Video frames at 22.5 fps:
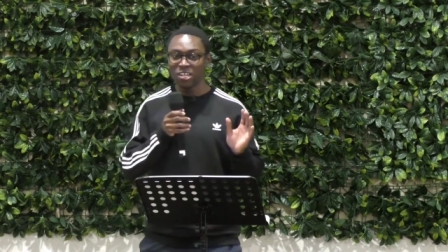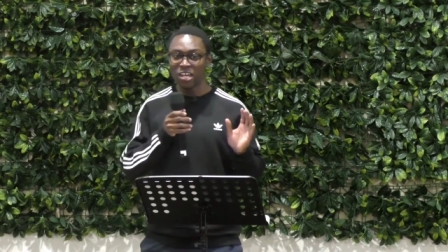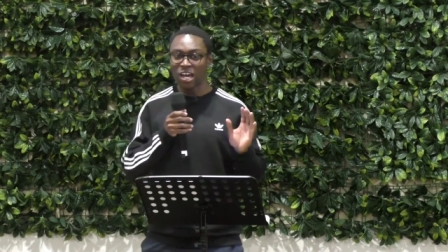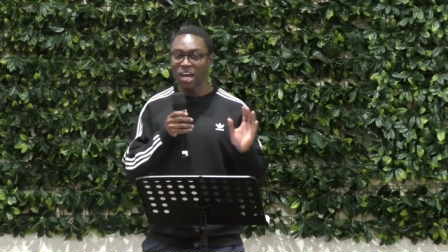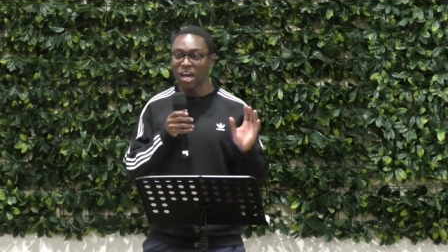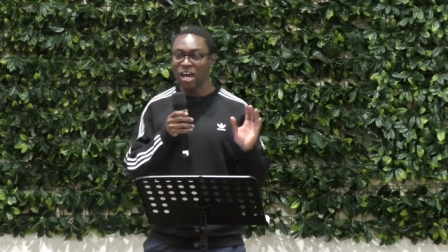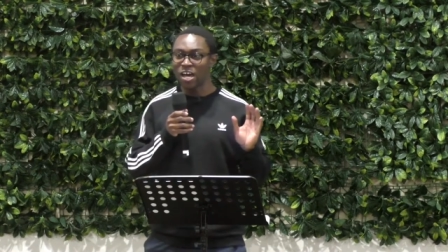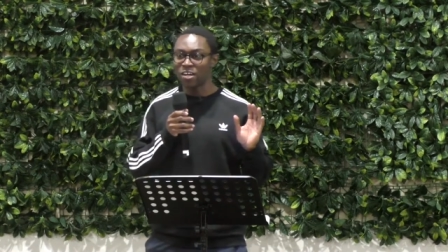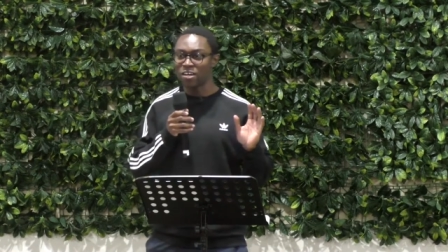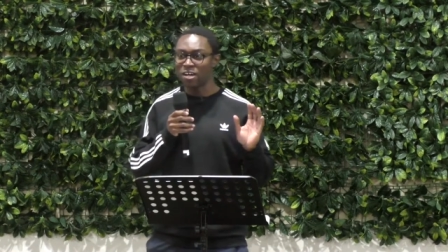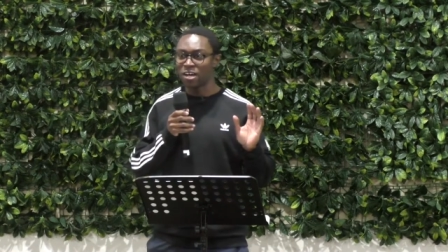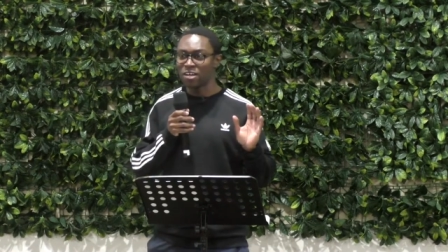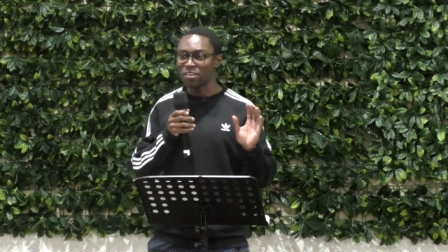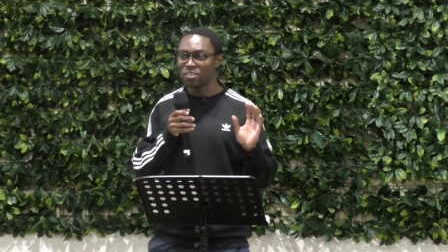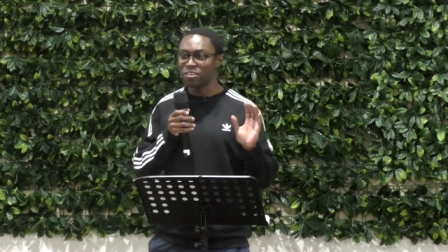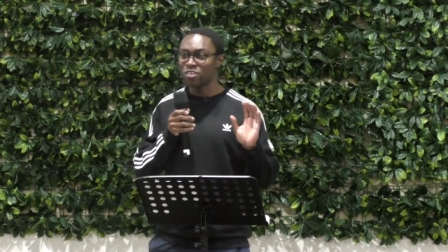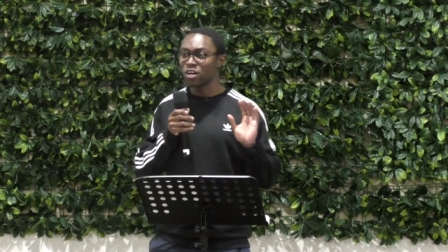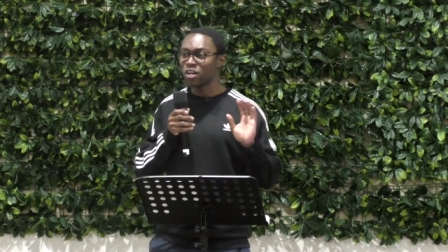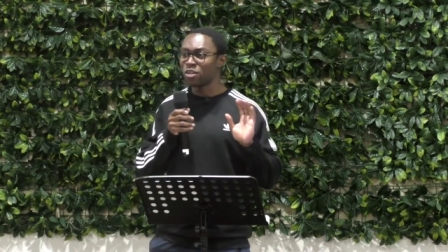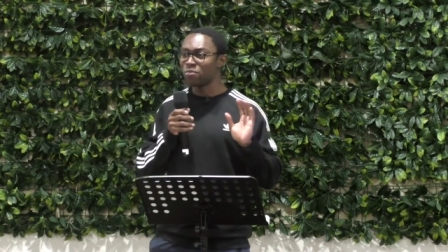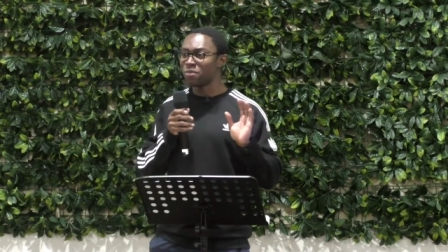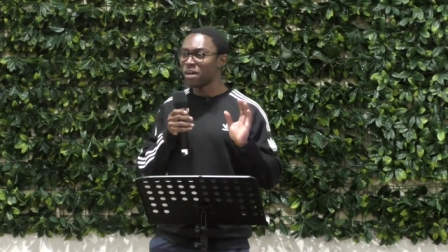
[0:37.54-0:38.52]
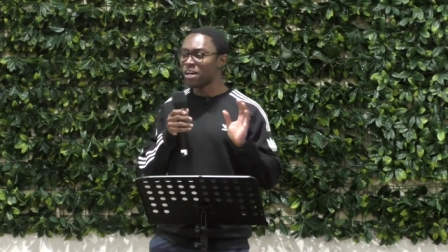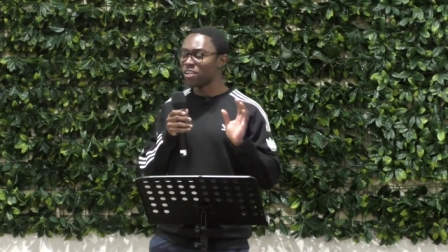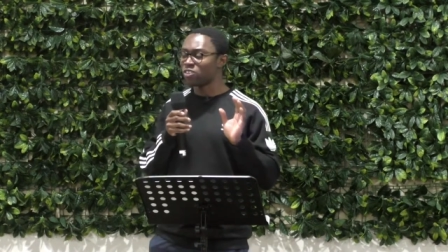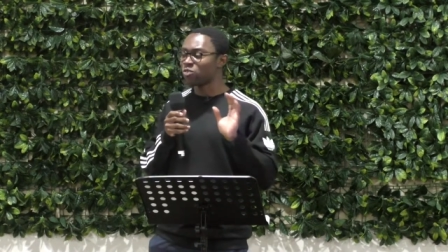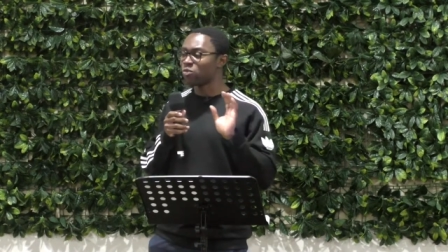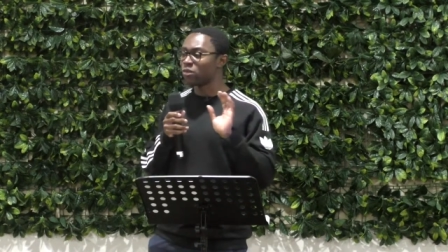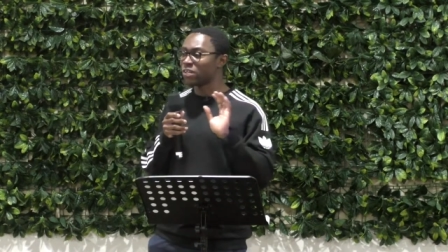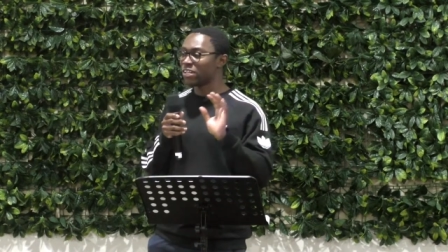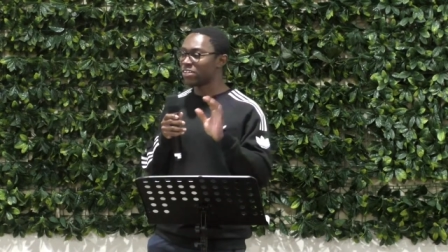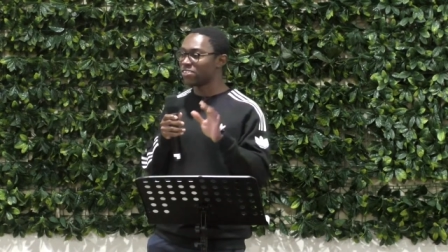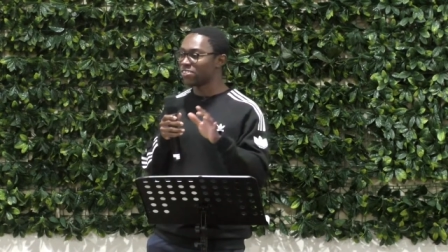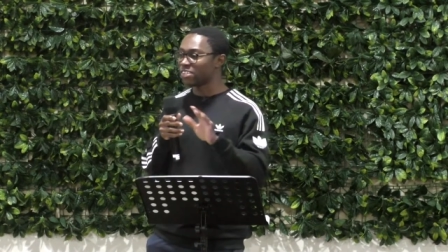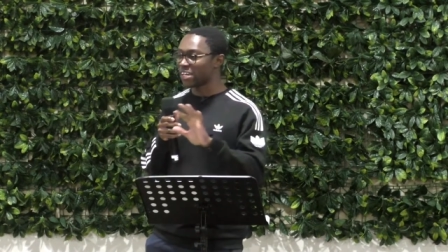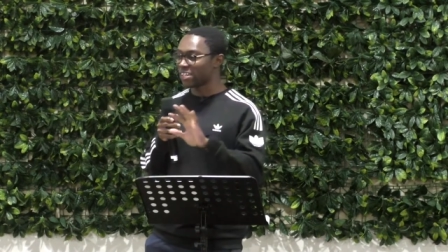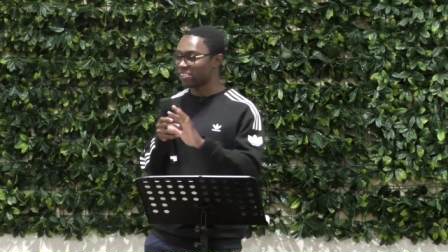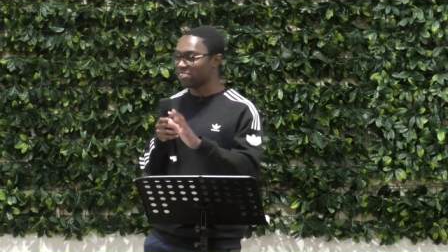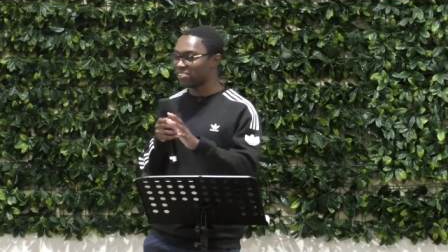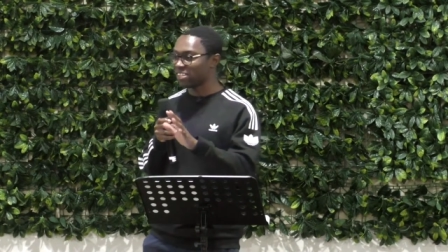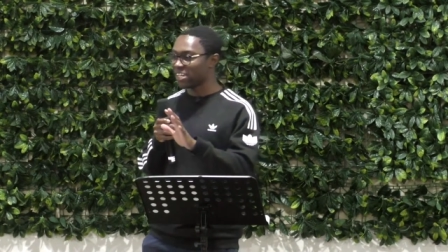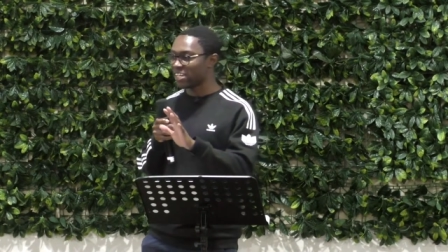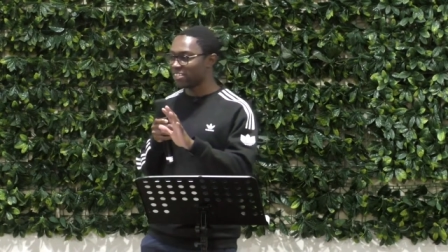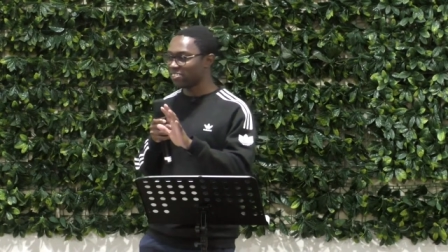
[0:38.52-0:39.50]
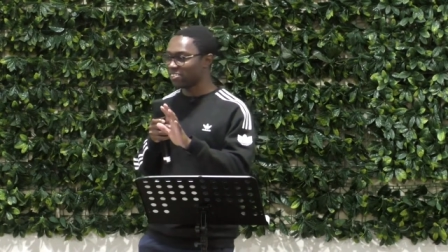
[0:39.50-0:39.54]
Uh, you got about 20
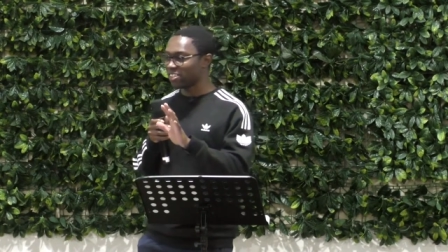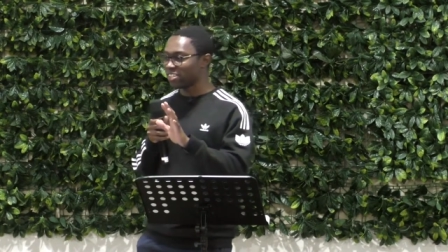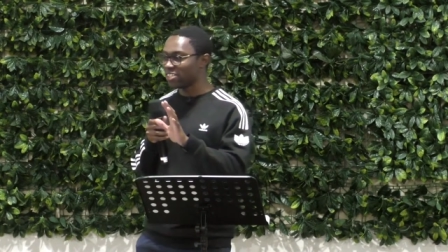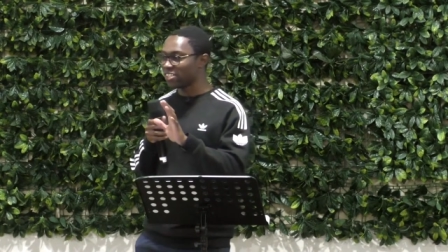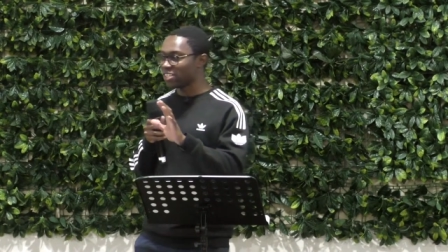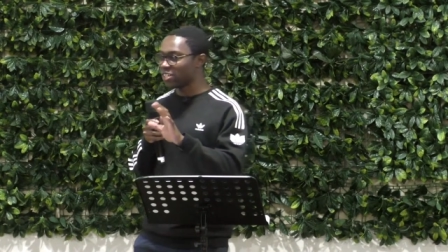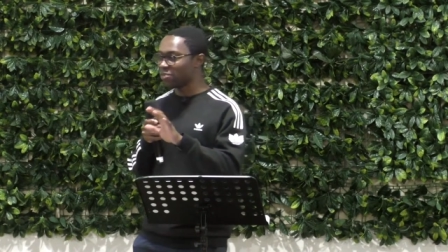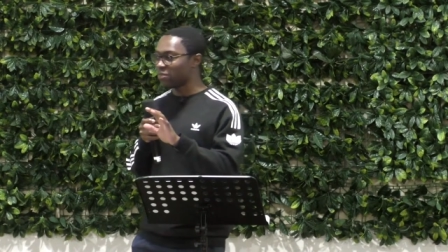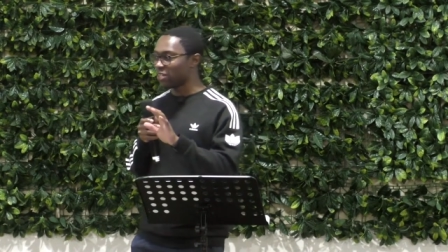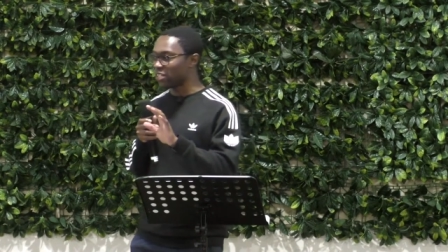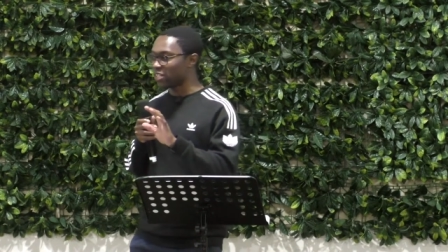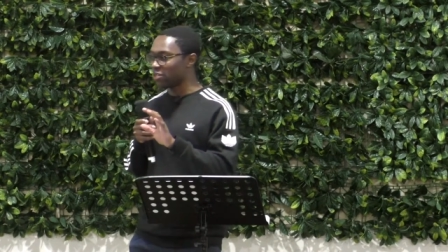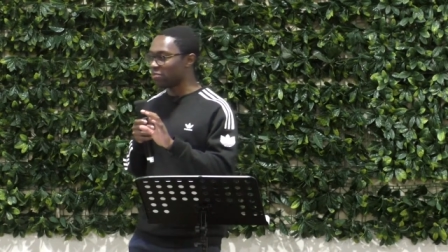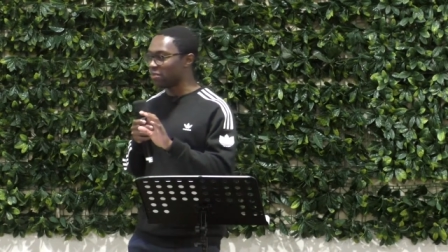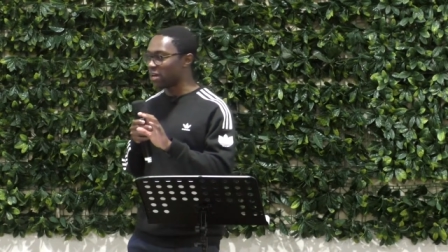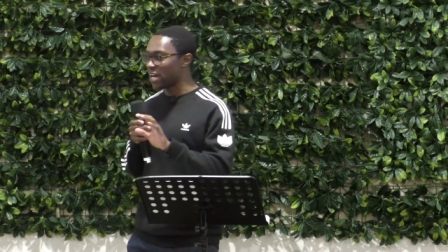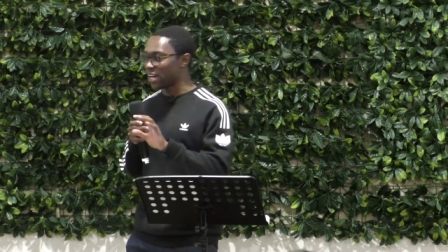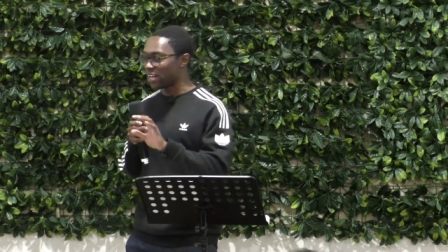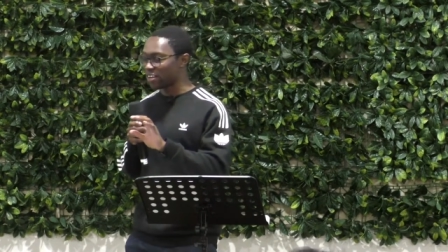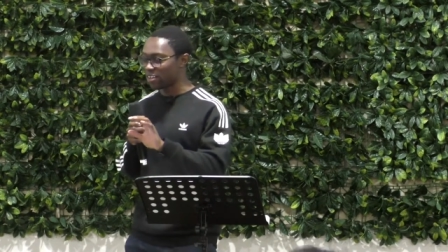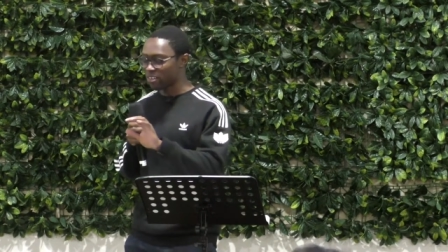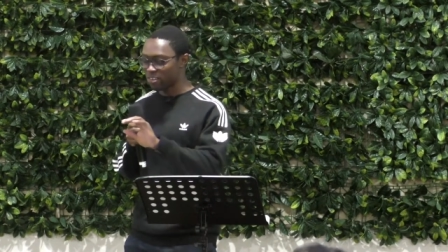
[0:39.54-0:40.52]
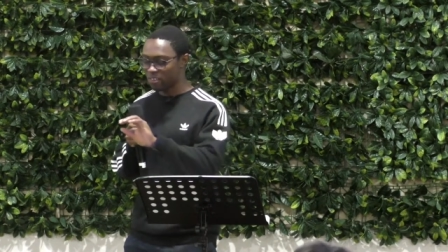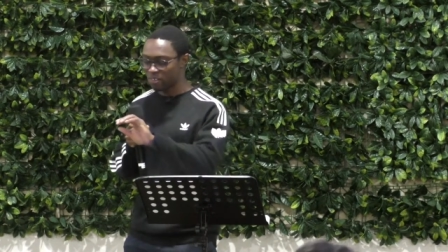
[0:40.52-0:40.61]
seconds each, and then I'll bring you back.